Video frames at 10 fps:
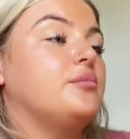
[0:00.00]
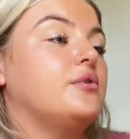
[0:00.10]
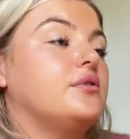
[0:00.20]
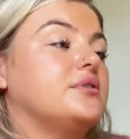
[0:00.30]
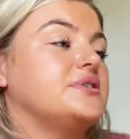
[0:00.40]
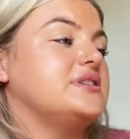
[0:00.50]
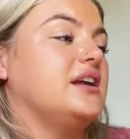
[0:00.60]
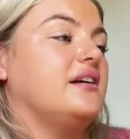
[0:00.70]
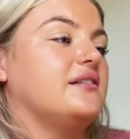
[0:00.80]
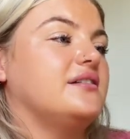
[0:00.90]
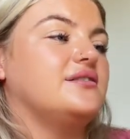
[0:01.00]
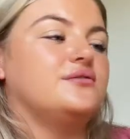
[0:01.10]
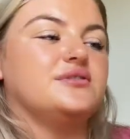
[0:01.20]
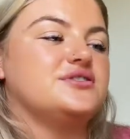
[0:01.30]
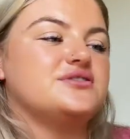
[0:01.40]
But yeah, I don't
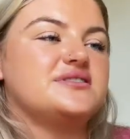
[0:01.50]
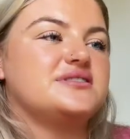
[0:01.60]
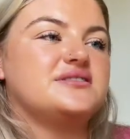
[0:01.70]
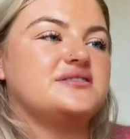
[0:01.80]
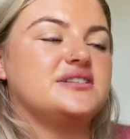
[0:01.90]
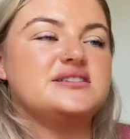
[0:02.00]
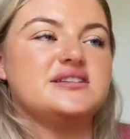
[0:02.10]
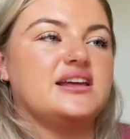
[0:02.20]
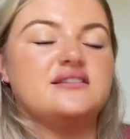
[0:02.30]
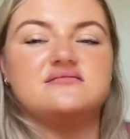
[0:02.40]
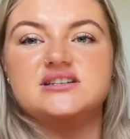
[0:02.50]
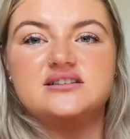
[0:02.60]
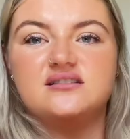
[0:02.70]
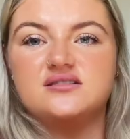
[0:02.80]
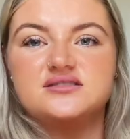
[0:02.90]
know. This again
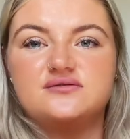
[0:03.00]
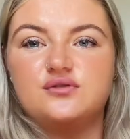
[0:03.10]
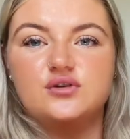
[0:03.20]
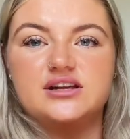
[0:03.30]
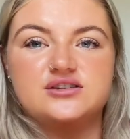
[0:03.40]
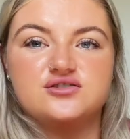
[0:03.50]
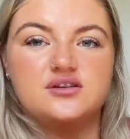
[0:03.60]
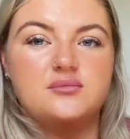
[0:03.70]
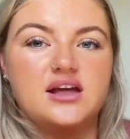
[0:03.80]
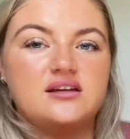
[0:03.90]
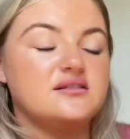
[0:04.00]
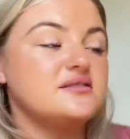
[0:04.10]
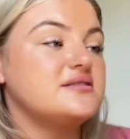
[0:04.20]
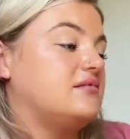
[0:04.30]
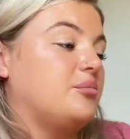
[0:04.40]
did not fully enjoy making
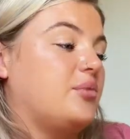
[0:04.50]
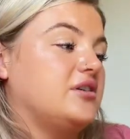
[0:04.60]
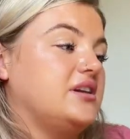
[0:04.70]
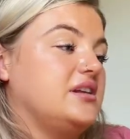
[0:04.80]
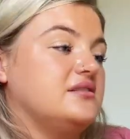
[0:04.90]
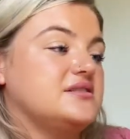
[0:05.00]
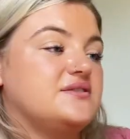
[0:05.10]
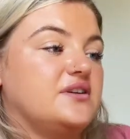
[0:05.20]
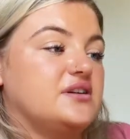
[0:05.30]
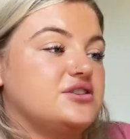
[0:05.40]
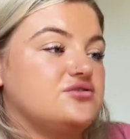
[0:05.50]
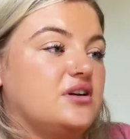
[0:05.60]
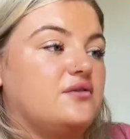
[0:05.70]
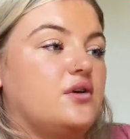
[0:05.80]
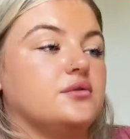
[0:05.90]
this. The body is fairly
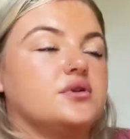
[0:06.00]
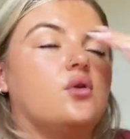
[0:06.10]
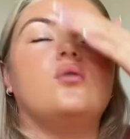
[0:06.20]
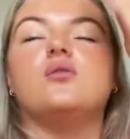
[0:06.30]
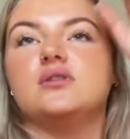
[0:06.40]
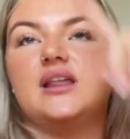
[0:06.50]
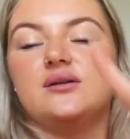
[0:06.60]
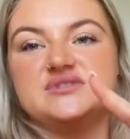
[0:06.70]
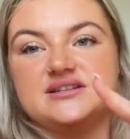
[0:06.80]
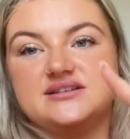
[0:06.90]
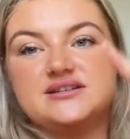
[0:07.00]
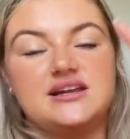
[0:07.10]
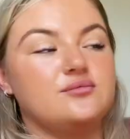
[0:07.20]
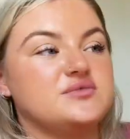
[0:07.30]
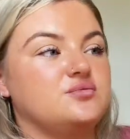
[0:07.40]
straightforward. Oh, that was it.
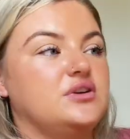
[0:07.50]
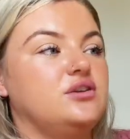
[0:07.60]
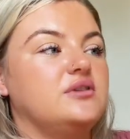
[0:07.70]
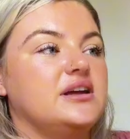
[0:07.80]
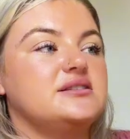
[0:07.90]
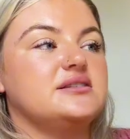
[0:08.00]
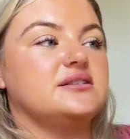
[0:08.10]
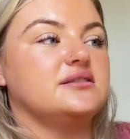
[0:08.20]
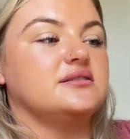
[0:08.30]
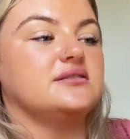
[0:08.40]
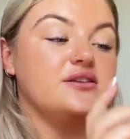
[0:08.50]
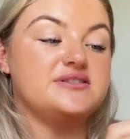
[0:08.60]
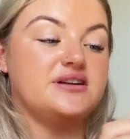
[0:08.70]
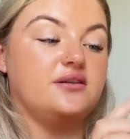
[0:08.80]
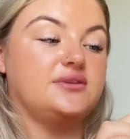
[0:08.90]
It was when you get to you
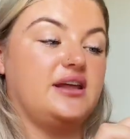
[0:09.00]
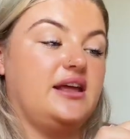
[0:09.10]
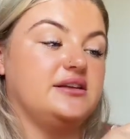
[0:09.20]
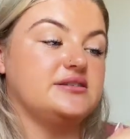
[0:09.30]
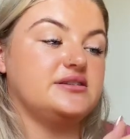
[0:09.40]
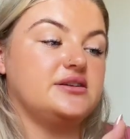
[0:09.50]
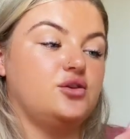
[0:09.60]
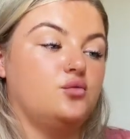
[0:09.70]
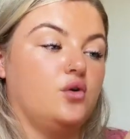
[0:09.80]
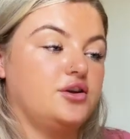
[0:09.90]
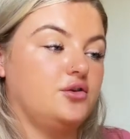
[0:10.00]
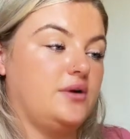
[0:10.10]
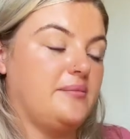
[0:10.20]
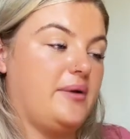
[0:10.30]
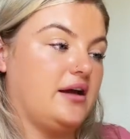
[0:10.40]
start with the head, you work your
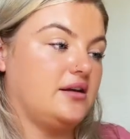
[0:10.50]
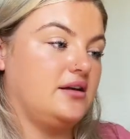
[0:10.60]
way back.